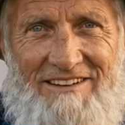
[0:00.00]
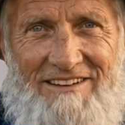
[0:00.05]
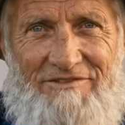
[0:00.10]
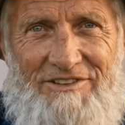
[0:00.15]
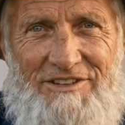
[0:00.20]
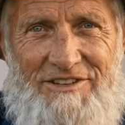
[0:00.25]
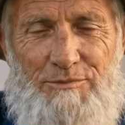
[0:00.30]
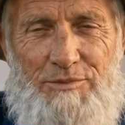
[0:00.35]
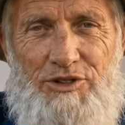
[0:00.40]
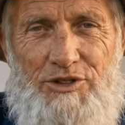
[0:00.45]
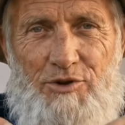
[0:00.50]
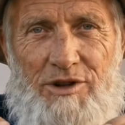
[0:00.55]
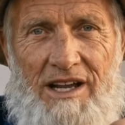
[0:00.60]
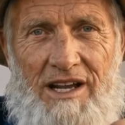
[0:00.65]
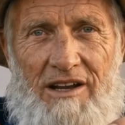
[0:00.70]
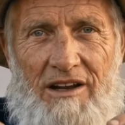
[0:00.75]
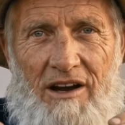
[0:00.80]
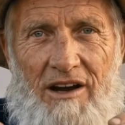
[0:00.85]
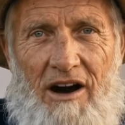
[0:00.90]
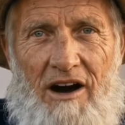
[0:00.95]
That's the
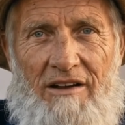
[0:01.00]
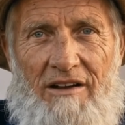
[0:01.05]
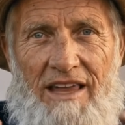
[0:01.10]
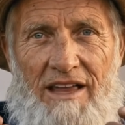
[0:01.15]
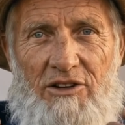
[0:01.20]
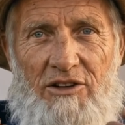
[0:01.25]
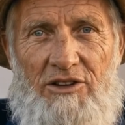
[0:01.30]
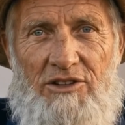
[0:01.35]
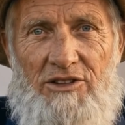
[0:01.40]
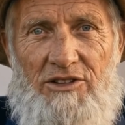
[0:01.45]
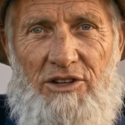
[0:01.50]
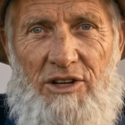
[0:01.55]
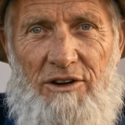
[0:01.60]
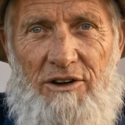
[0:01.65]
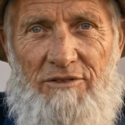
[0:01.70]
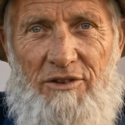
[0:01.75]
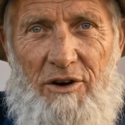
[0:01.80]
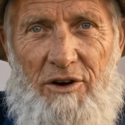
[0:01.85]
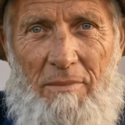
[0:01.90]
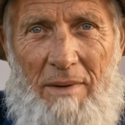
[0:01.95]
difference between a lawn
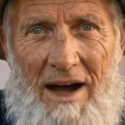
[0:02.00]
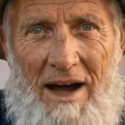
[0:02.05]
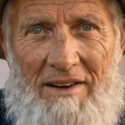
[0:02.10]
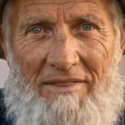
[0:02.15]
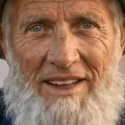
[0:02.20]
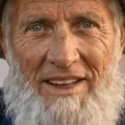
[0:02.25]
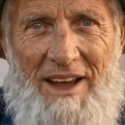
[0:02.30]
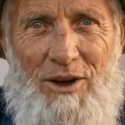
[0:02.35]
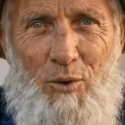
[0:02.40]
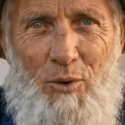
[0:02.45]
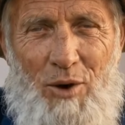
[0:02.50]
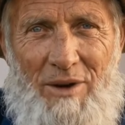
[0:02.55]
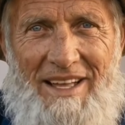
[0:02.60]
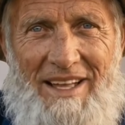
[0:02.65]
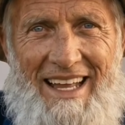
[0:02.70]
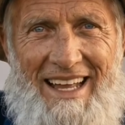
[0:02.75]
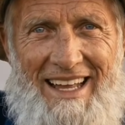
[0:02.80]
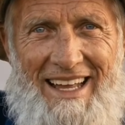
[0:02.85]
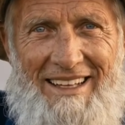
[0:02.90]
that looks good for a month